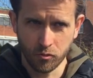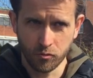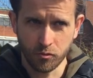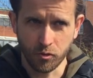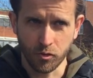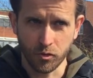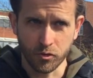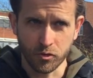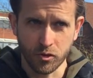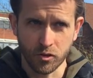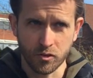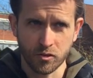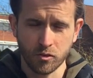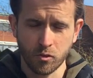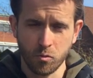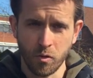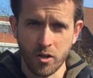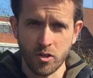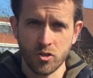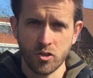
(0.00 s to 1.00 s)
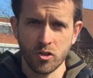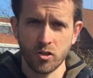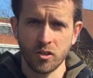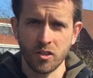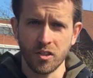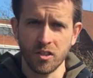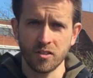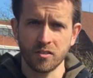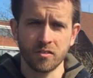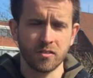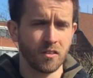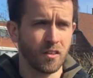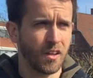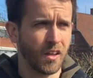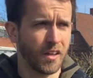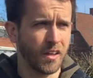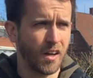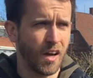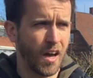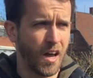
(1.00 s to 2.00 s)
for this question is
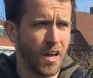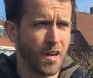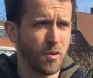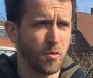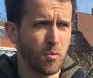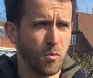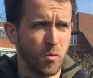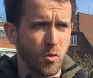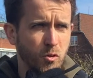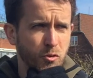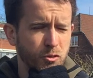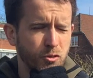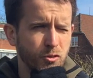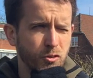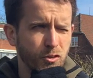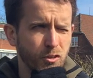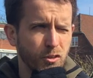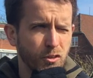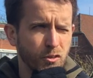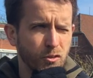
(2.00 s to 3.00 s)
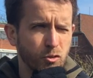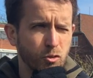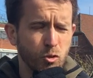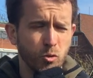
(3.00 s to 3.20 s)
like I was uh,